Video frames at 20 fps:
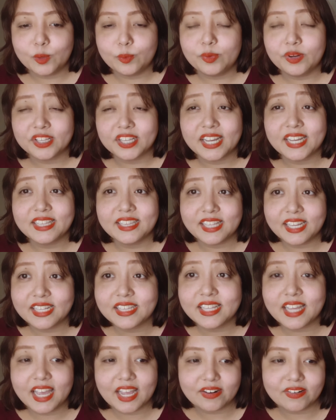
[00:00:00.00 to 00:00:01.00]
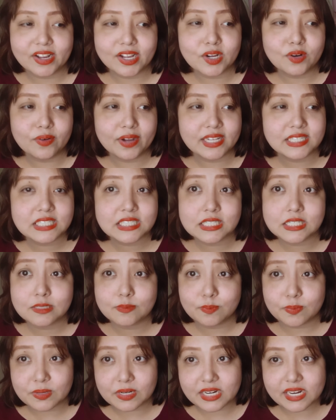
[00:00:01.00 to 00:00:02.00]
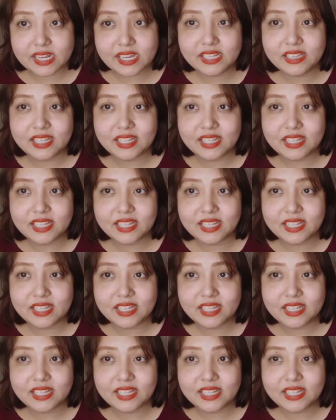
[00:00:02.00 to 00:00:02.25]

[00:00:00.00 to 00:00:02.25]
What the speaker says: but I did a request spree.